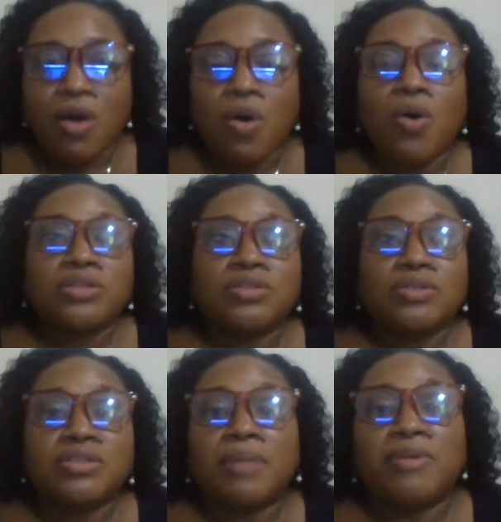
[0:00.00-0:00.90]
Also,
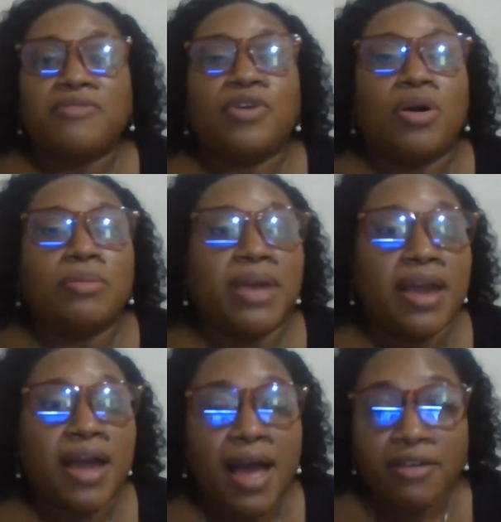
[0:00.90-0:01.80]
some of you all may
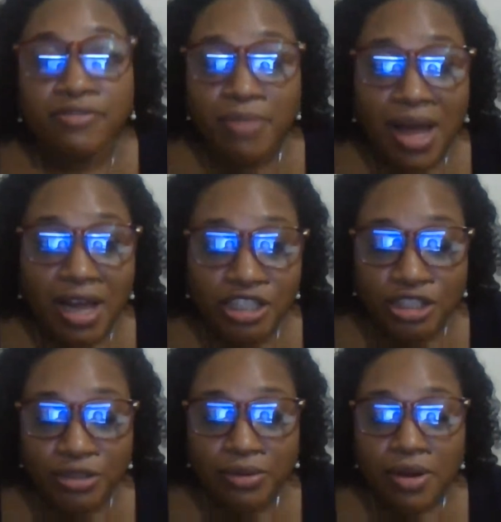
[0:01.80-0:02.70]
have
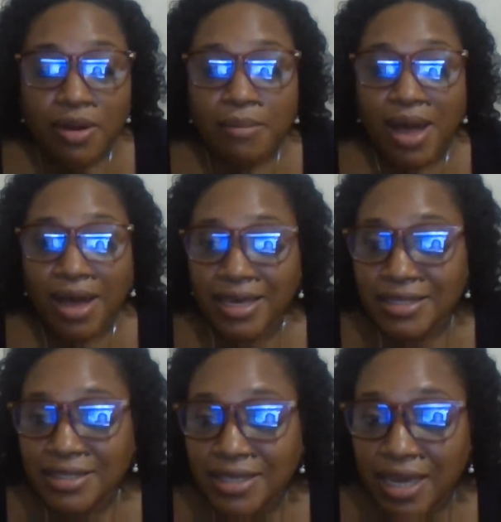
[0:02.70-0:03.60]
marking
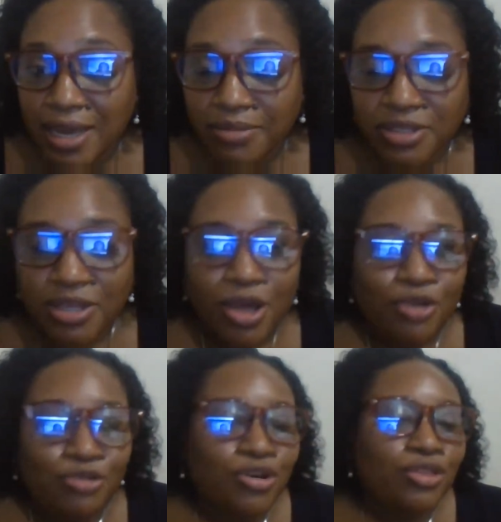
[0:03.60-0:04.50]
schemes.
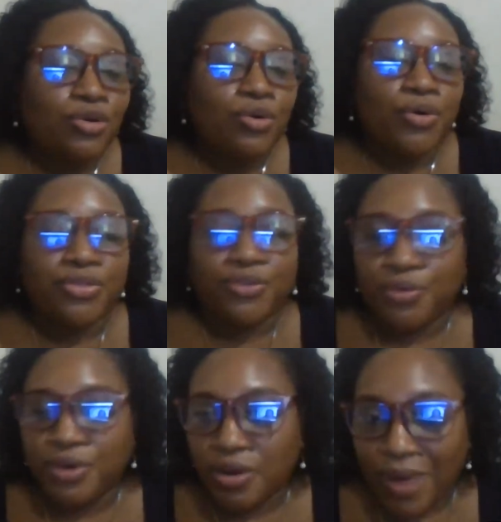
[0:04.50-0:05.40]
You could go
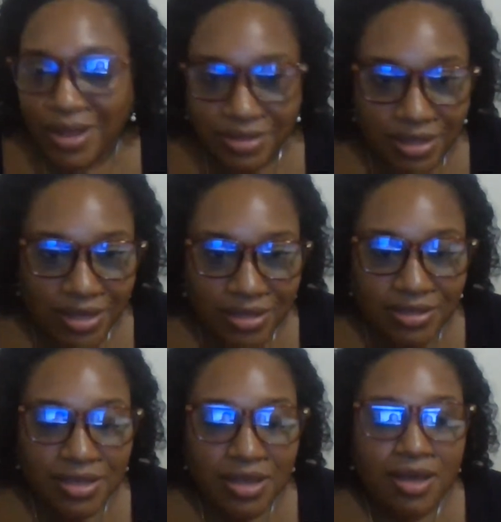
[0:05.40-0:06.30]
through the
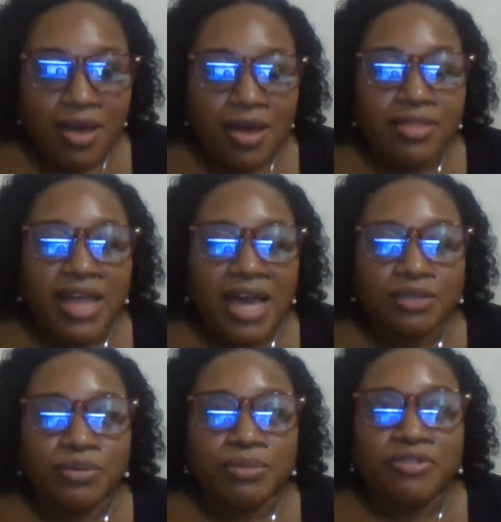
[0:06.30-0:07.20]
questions that
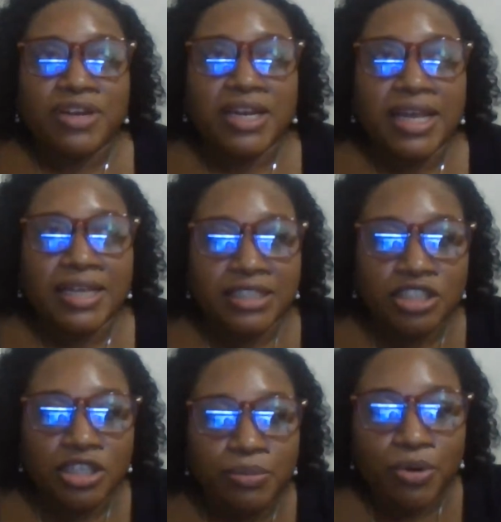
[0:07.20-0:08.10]
would be related
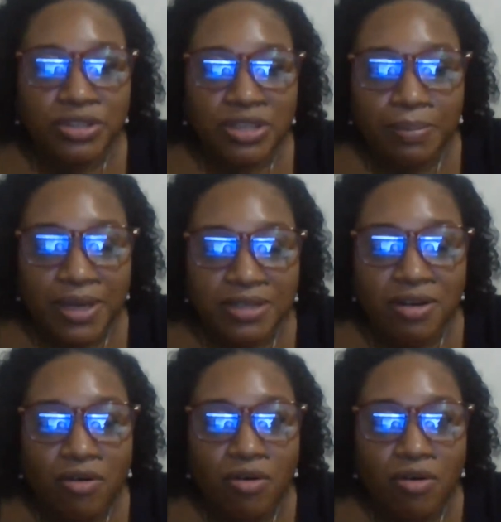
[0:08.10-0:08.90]
to the broad topics